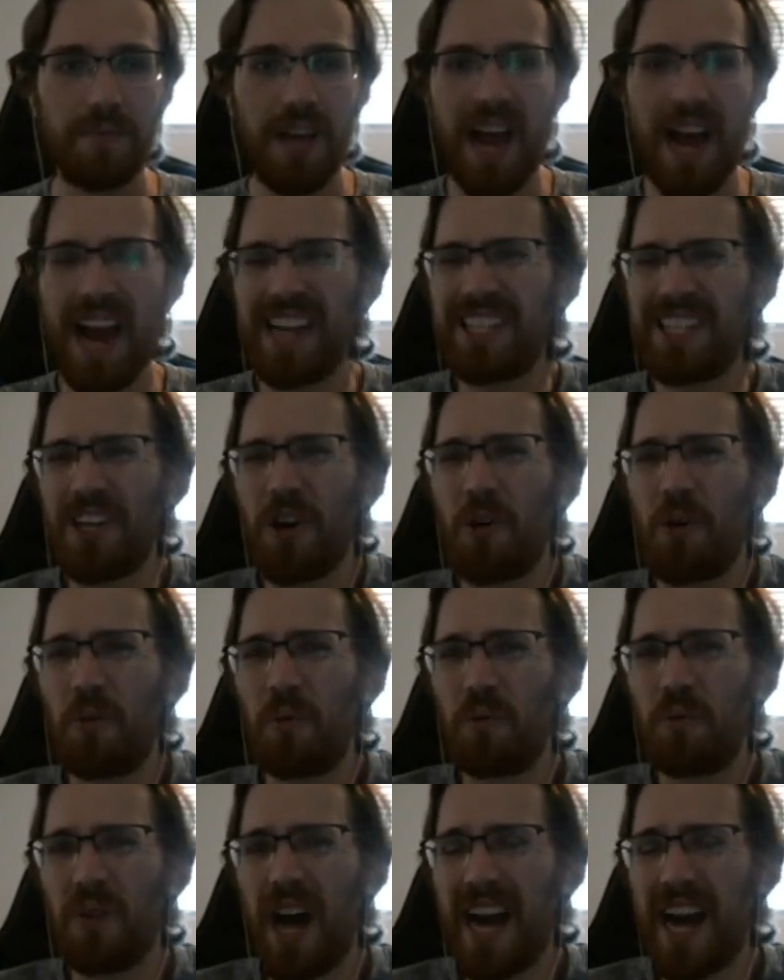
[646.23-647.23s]
I
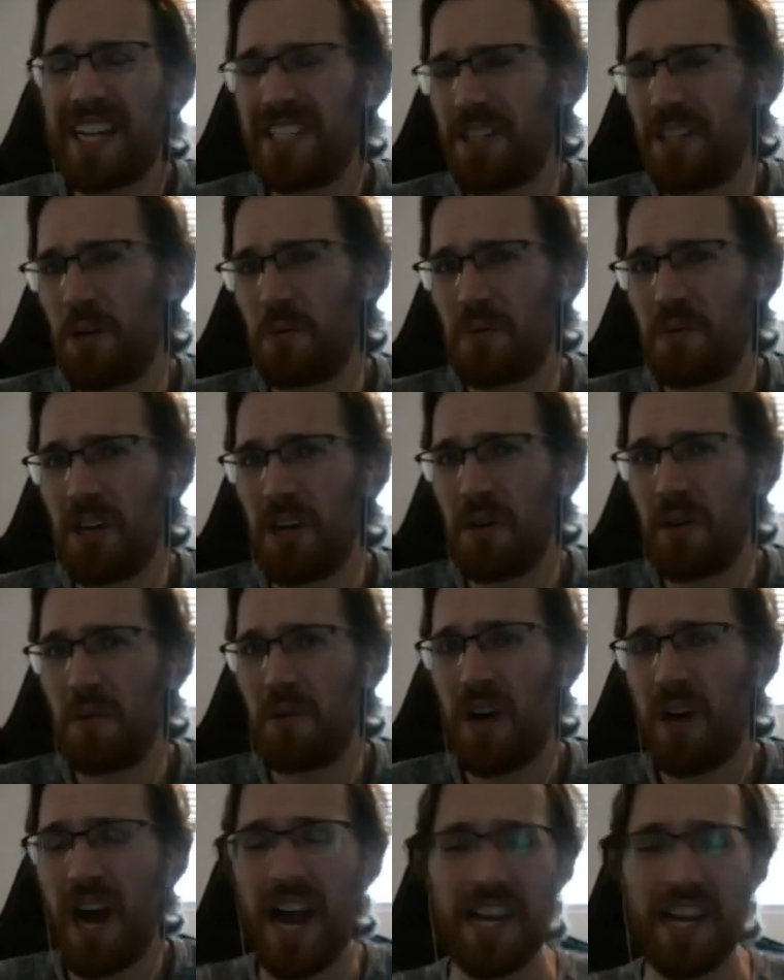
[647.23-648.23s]
don't
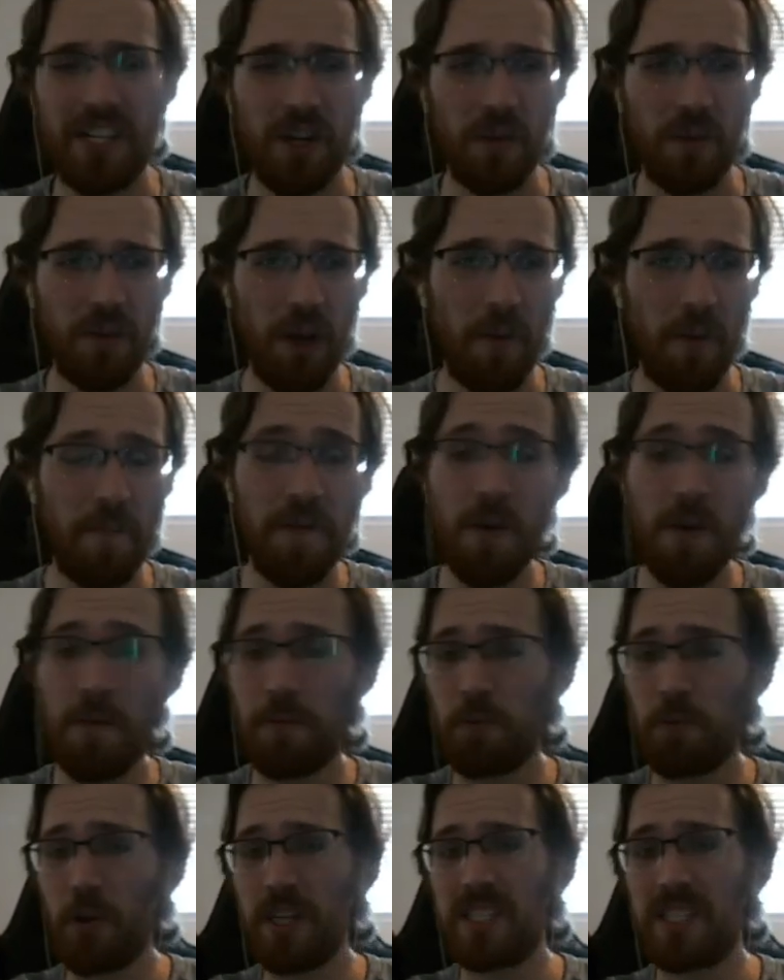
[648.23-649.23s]
know. Feel
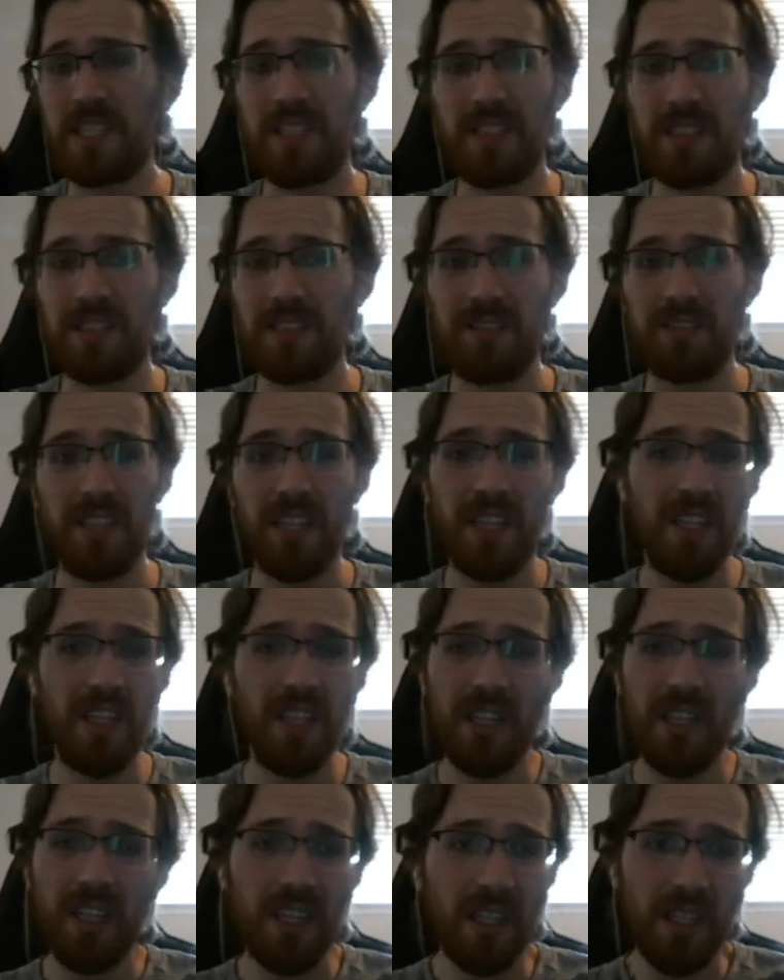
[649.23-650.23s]
free to
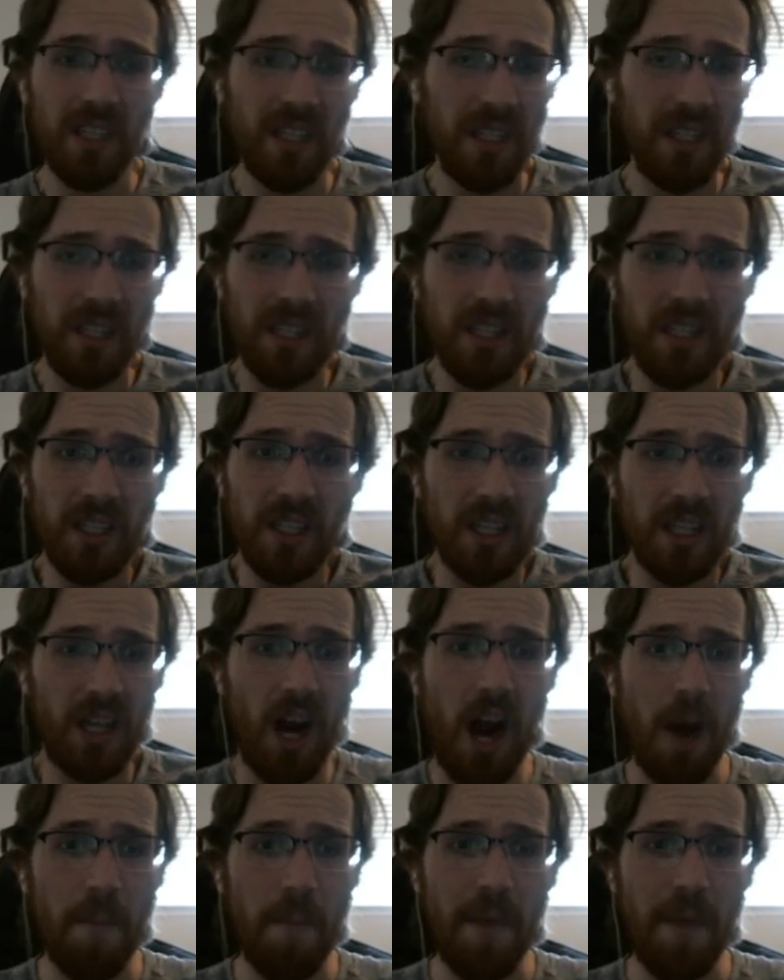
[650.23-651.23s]

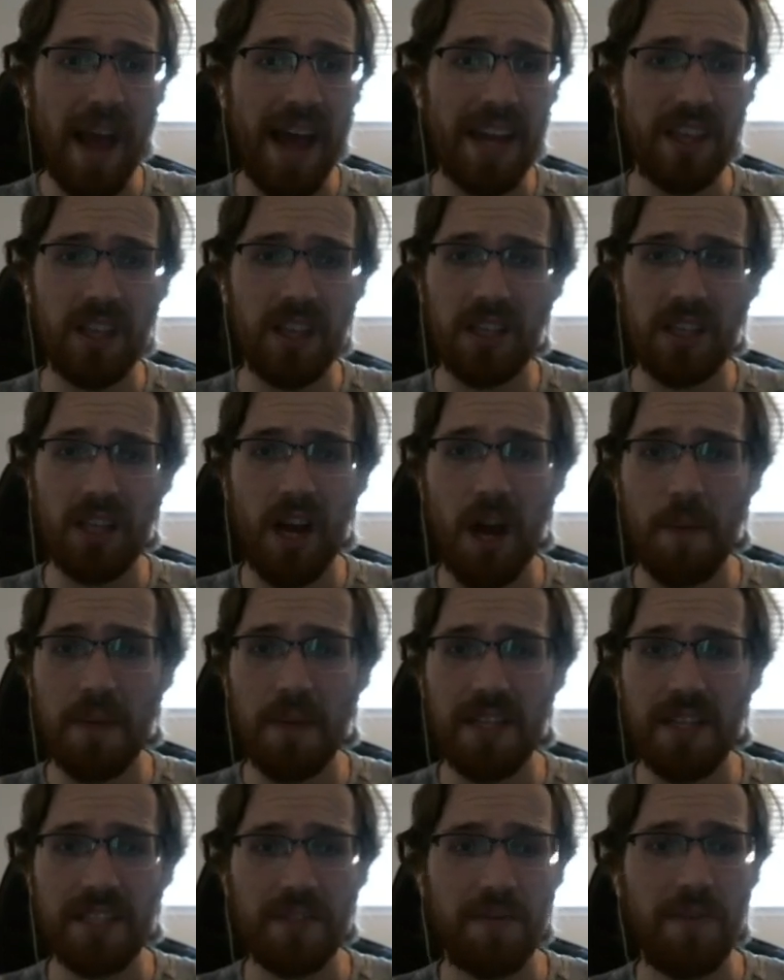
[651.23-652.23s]
combat in the
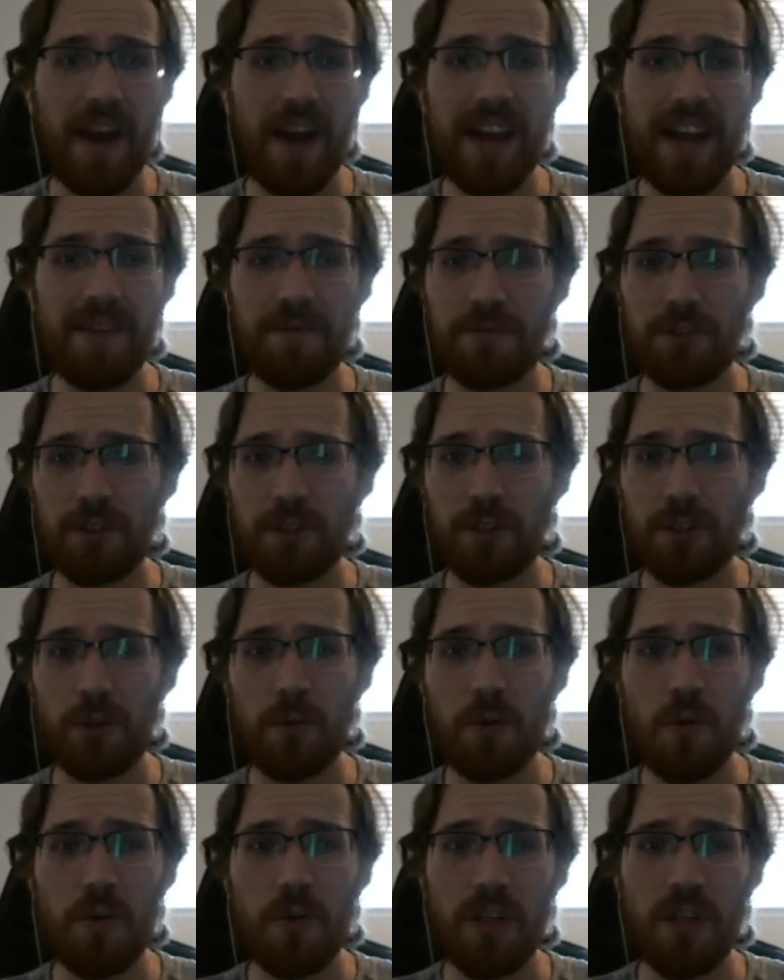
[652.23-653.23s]
comments, fight for who
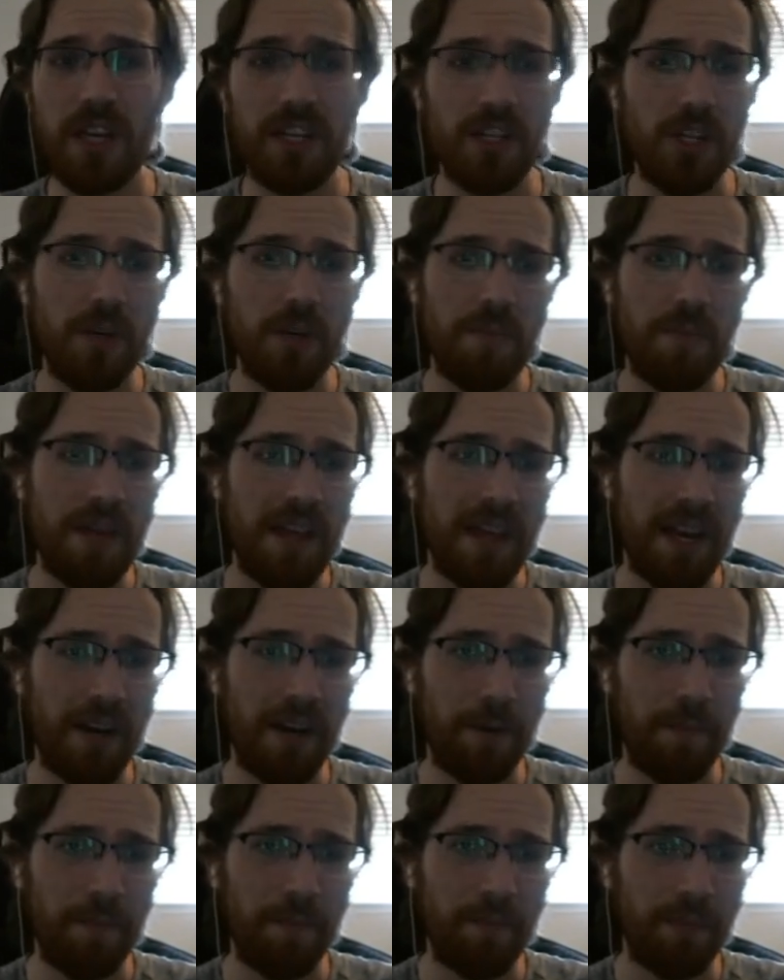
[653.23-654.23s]
you think should be
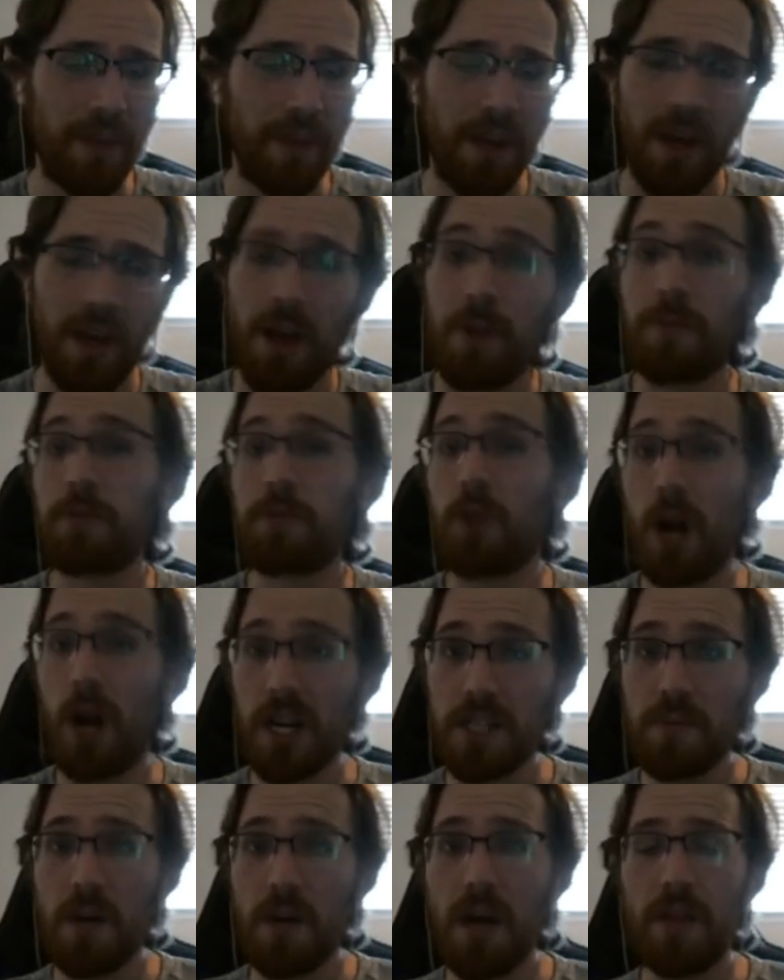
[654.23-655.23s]
there.
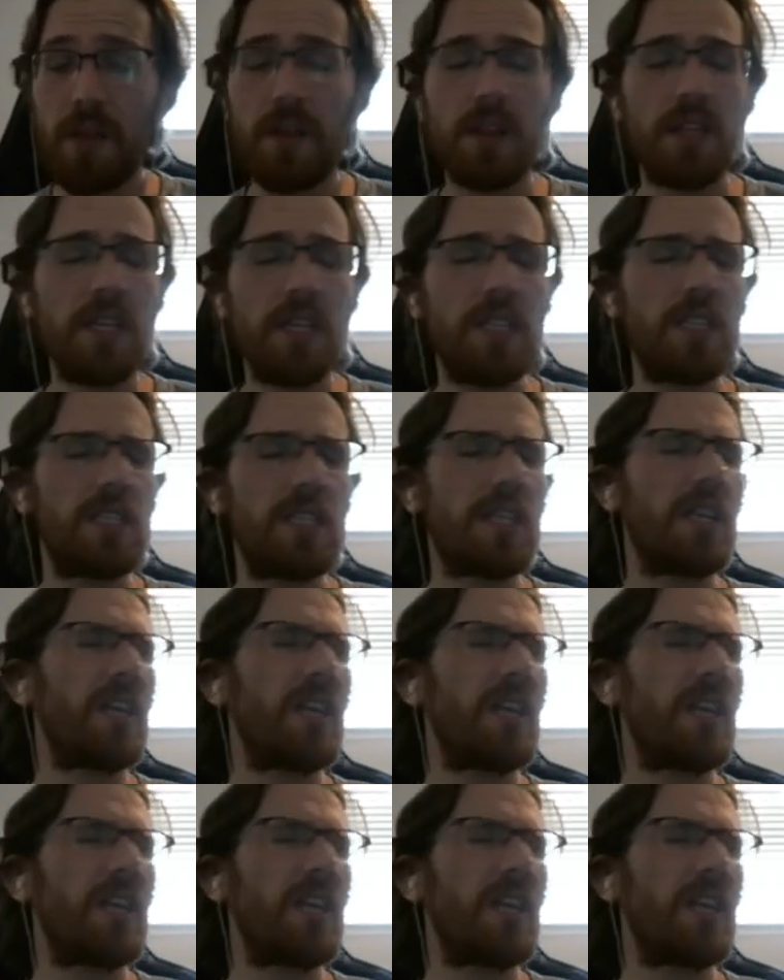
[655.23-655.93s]
Frostmoth, this